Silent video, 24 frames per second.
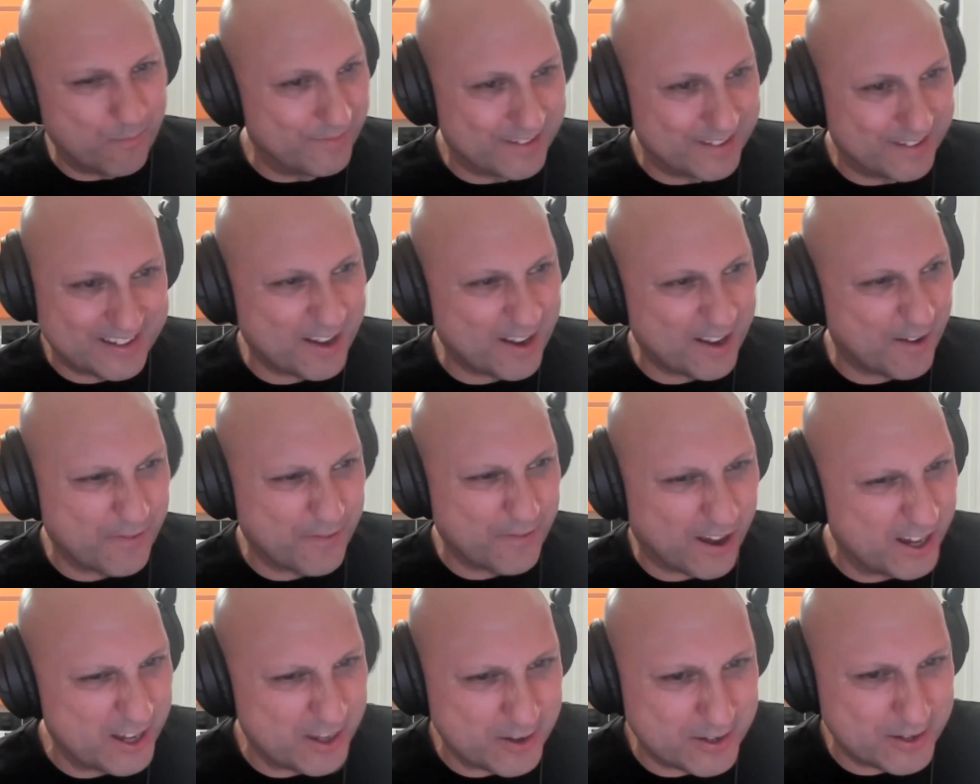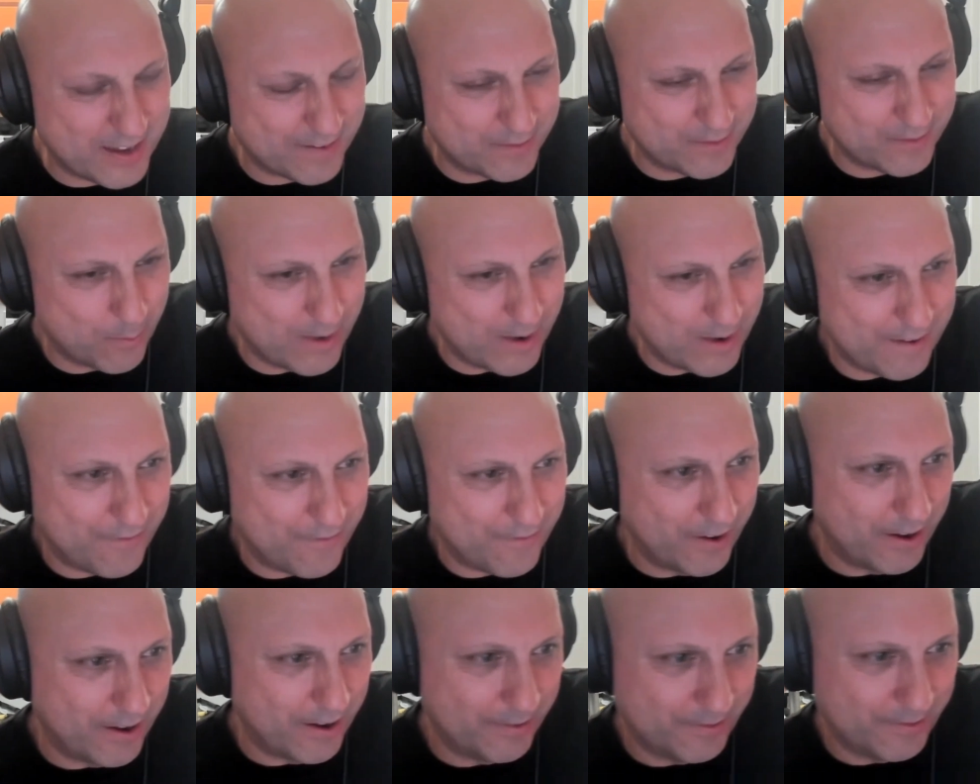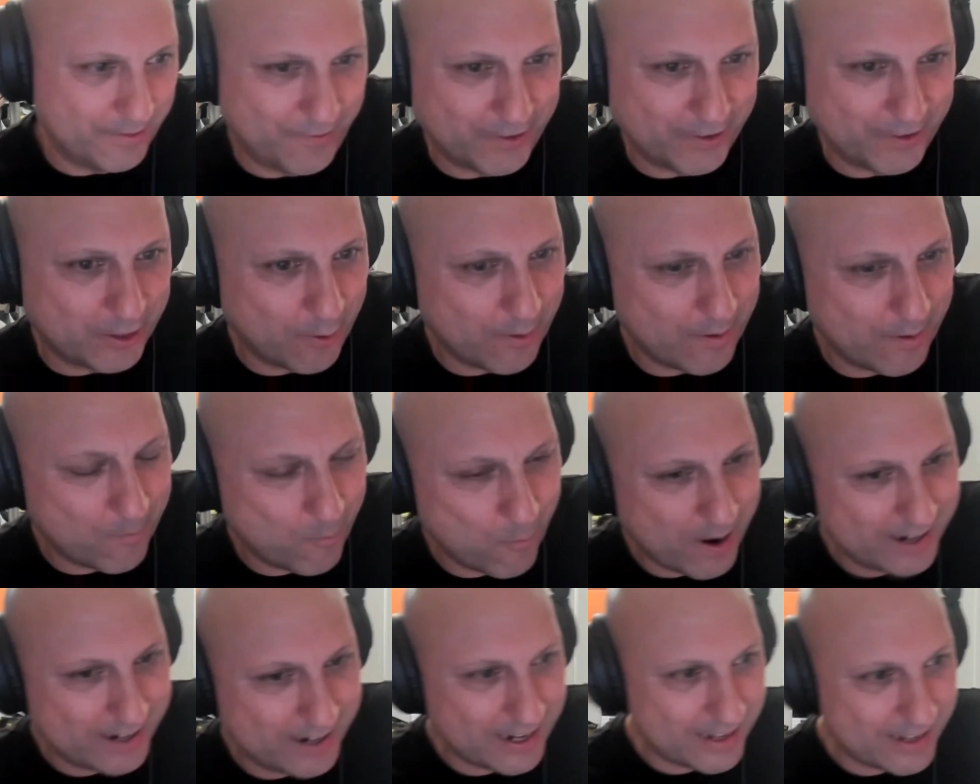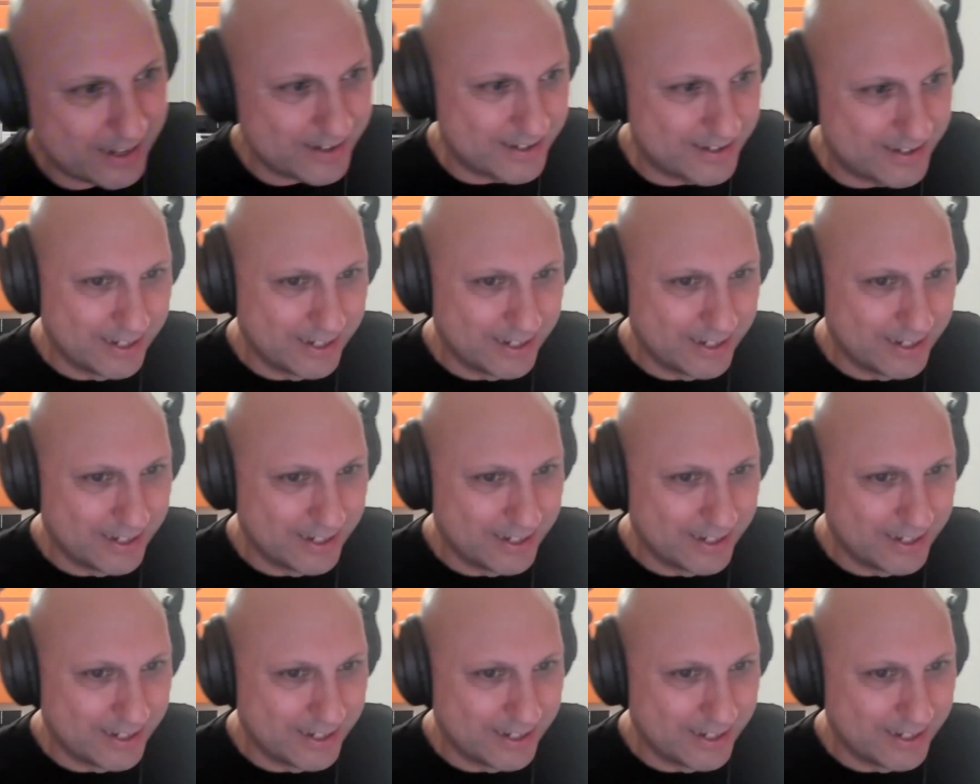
stuff that I used to have to wear for doing weddings,